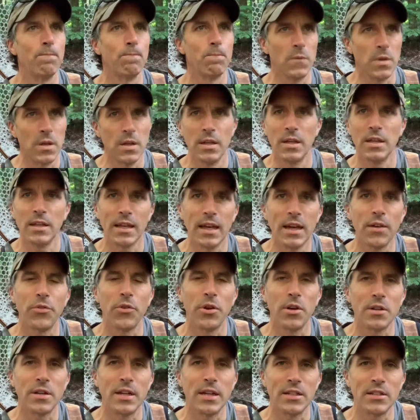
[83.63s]
you need to get their
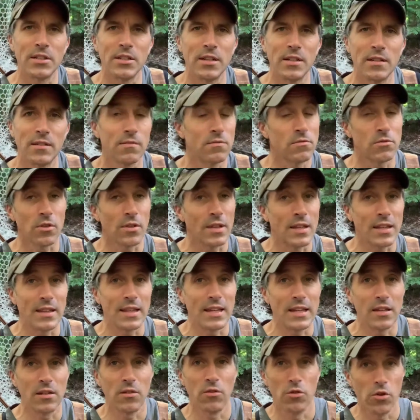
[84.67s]
attention so that they
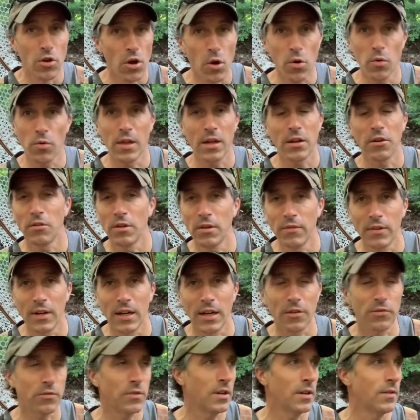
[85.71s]
know that you're even
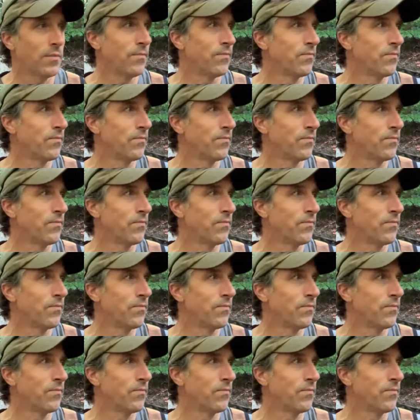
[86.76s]
out there.